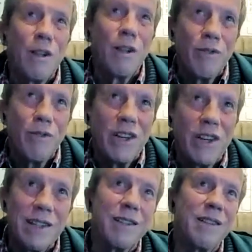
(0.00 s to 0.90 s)
until
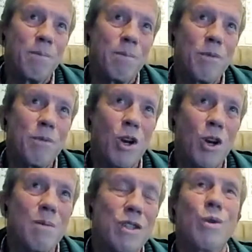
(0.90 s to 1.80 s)
eventually the, the
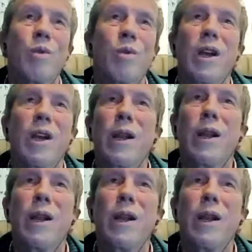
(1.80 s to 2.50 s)
cosmos do win.